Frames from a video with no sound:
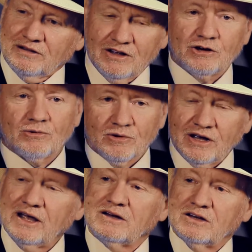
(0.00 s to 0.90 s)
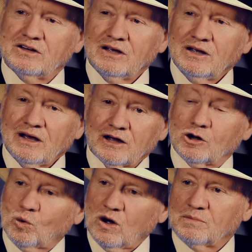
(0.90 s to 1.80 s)
They created a
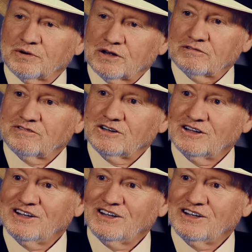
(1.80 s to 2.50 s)
cooperative.